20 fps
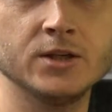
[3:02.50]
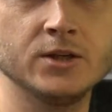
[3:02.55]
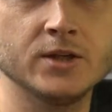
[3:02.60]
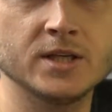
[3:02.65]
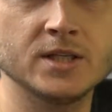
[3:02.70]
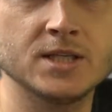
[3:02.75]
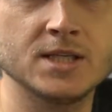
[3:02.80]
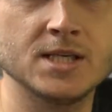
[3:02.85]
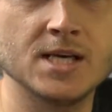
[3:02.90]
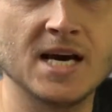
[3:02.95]
You
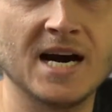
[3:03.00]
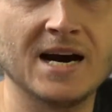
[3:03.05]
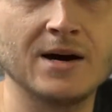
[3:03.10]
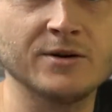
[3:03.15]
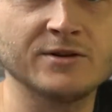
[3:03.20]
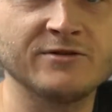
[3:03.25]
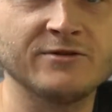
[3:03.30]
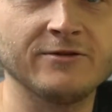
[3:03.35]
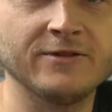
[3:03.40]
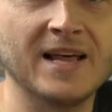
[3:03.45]
can see how
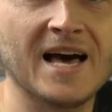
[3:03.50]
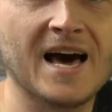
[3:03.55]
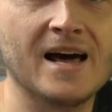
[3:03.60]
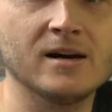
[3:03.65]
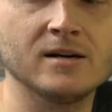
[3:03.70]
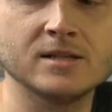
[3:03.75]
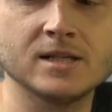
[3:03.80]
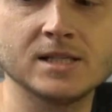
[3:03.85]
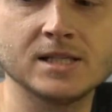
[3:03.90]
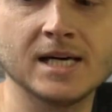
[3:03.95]
it's flat
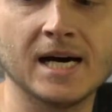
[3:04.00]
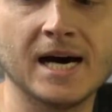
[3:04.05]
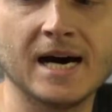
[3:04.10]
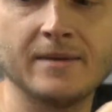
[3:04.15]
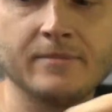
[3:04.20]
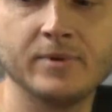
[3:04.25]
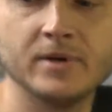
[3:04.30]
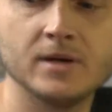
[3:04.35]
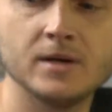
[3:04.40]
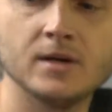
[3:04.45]
on the
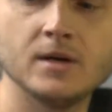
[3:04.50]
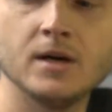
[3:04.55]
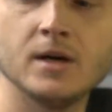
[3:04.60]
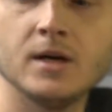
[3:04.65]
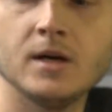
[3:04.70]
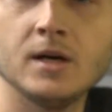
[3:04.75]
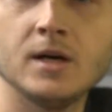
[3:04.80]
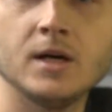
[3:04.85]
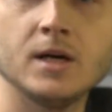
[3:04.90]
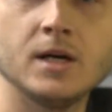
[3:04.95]
top.
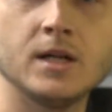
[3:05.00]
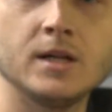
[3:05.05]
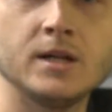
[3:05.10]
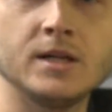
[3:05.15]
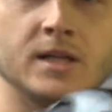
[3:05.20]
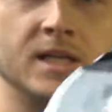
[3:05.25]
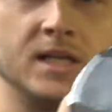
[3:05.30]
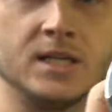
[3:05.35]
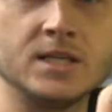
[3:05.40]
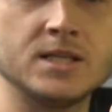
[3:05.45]

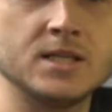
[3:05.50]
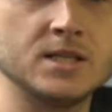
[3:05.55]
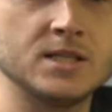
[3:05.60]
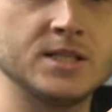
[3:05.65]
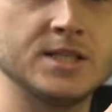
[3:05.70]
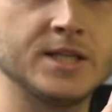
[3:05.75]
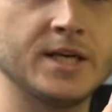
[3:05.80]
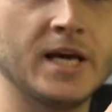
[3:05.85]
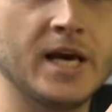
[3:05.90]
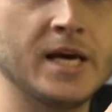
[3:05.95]
This is
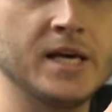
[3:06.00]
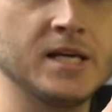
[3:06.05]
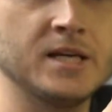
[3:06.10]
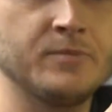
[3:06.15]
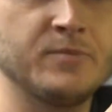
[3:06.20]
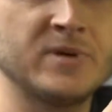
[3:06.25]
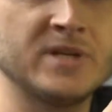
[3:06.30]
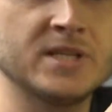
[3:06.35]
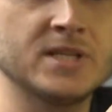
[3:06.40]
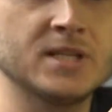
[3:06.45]
JE
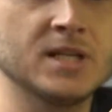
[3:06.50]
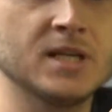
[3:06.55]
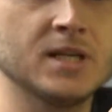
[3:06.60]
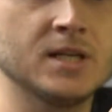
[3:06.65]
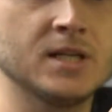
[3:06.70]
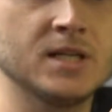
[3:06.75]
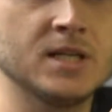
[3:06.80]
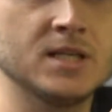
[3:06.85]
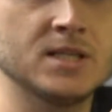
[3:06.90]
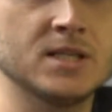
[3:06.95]

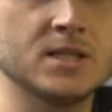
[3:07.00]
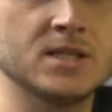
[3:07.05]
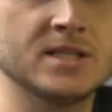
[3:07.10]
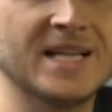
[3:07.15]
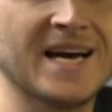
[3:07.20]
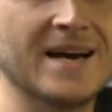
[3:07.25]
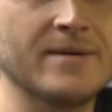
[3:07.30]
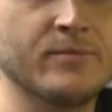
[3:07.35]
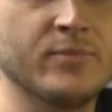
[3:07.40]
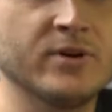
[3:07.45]
piston. This is
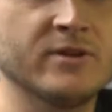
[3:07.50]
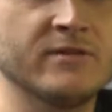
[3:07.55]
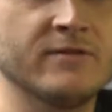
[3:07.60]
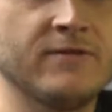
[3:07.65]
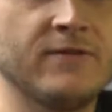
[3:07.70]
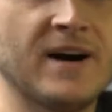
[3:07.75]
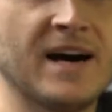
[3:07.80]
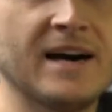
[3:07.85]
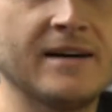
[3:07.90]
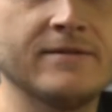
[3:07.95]

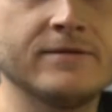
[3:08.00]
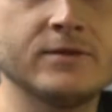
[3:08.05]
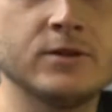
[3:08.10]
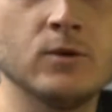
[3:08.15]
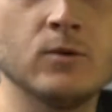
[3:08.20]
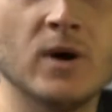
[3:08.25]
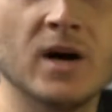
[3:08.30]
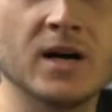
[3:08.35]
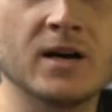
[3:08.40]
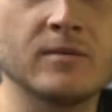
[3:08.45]

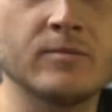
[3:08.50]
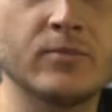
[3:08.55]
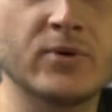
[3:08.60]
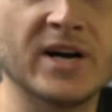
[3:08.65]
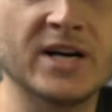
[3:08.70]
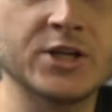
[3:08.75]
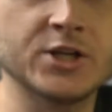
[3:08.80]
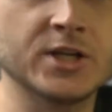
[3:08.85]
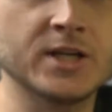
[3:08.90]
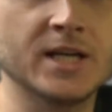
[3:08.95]
9.5:1
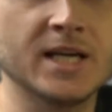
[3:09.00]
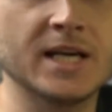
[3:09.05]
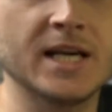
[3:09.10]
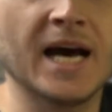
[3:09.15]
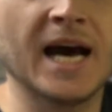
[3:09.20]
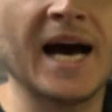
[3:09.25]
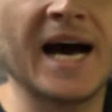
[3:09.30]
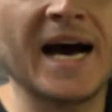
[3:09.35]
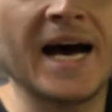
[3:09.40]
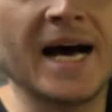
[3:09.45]
compression. It
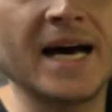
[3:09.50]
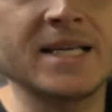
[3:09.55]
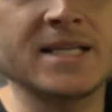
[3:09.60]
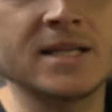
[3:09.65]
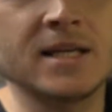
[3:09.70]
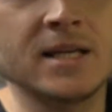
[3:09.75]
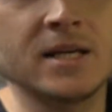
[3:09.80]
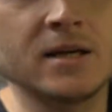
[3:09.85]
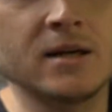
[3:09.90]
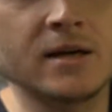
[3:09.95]
has
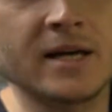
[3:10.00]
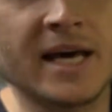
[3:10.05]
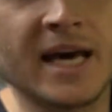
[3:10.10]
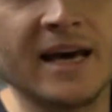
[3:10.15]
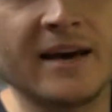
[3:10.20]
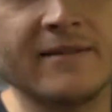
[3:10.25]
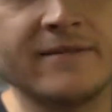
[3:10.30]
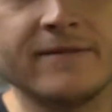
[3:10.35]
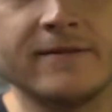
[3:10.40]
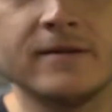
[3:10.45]
a little
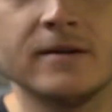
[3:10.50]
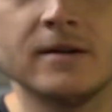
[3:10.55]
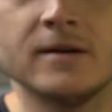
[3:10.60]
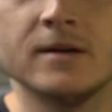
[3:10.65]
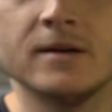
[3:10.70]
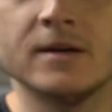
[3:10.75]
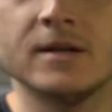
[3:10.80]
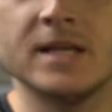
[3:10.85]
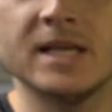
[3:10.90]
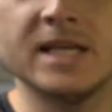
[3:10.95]
cave
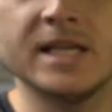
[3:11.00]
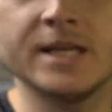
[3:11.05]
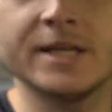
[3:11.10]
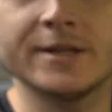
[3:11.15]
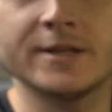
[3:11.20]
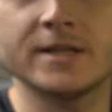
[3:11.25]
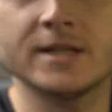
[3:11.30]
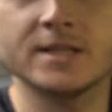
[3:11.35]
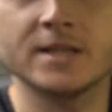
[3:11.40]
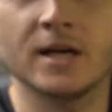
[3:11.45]
in
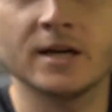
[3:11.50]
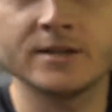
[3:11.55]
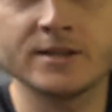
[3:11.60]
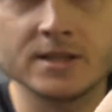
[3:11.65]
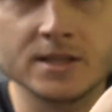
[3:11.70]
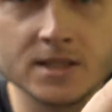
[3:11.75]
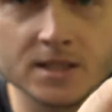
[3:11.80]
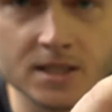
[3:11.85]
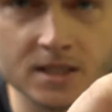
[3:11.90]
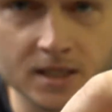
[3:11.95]
here. It's hard
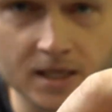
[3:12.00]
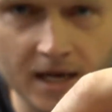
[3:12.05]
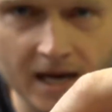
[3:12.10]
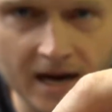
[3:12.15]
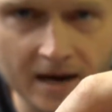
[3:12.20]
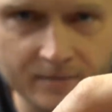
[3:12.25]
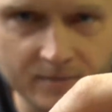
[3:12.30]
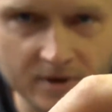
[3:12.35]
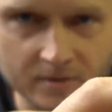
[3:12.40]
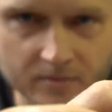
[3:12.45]
to see in the
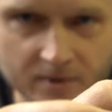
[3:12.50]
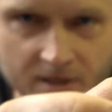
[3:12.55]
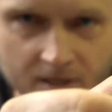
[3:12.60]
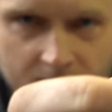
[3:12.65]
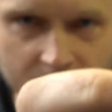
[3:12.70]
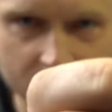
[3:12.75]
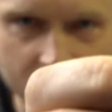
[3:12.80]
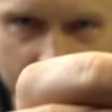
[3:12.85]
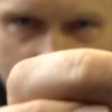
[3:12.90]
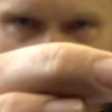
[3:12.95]
camera,
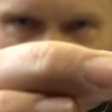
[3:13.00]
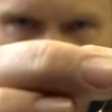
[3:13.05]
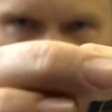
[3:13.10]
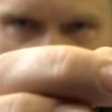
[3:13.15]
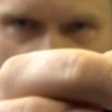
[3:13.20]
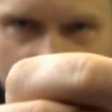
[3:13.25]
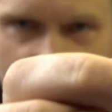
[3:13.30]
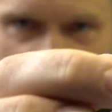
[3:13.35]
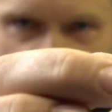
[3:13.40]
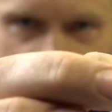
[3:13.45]
but it's
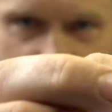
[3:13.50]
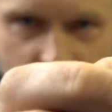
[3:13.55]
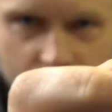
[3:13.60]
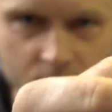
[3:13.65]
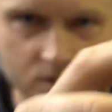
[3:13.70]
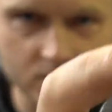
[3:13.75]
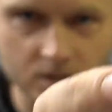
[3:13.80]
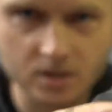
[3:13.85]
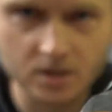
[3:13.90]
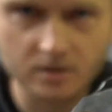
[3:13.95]
concave
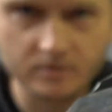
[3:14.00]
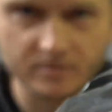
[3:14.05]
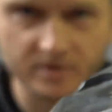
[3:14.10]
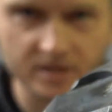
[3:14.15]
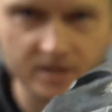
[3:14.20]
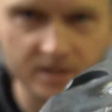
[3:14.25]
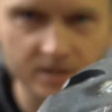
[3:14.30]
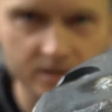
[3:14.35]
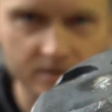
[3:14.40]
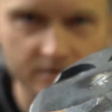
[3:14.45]
just a little
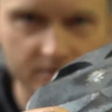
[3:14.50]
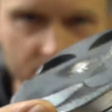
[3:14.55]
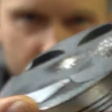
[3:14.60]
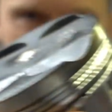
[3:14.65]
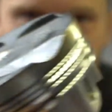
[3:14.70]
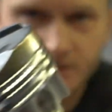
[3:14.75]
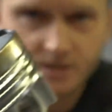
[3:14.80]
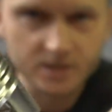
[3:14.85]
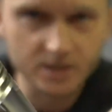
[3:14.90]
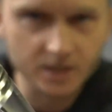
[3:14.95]
bit here
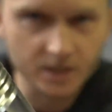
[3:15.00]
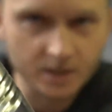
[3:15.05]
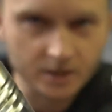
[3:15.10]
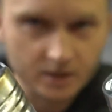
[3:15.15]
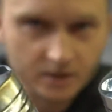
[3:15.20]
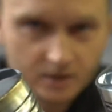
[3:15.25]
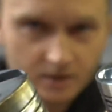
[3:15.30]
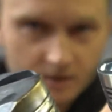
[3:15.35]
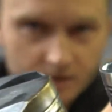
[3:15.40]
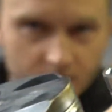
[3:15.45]
versus
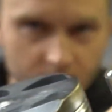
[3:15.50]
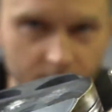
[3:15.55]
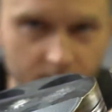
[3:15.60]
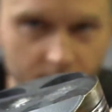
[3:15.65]
here.